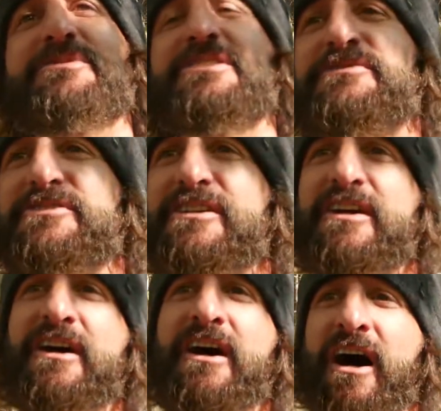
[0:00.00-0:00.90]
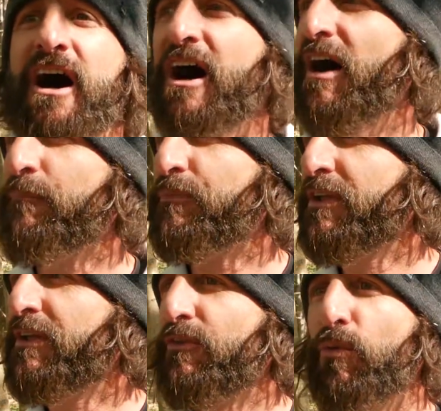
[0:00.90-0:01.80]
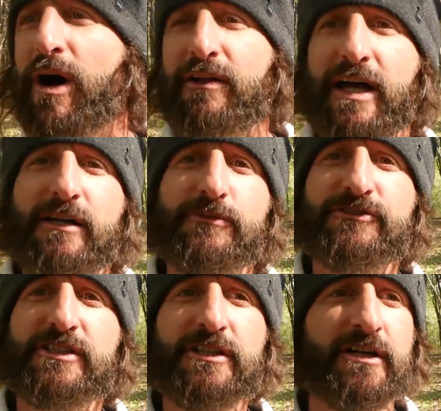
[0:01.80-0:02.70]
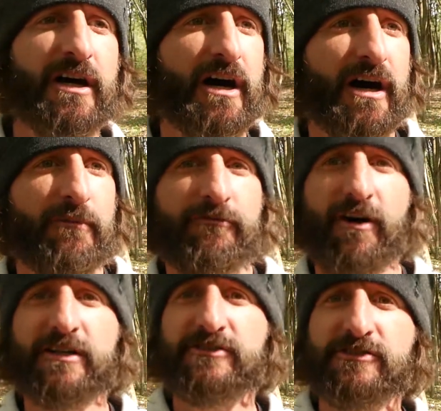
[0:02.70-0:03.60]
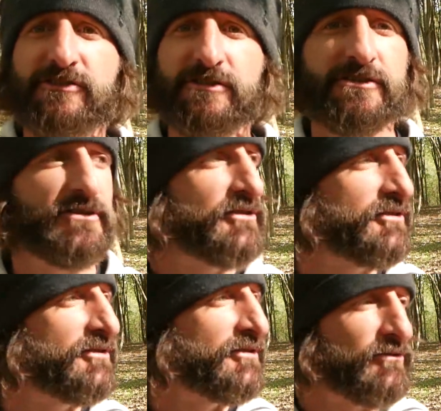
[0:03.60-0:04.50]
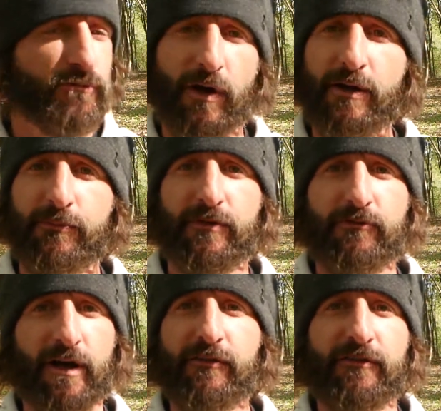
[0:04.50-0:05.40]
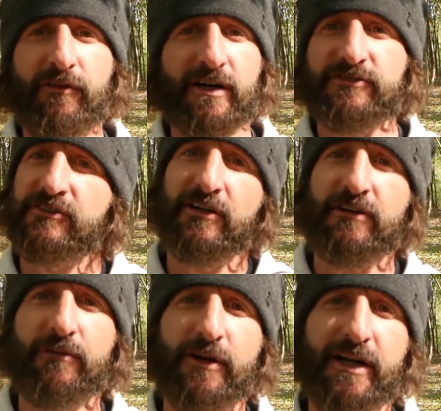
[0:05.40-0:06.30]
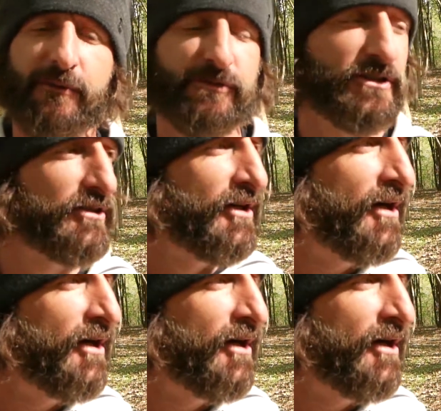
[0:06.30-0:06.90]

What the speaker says: beautiful. The wild animals here, foxes, quite a few foxes. They'll come right up to you.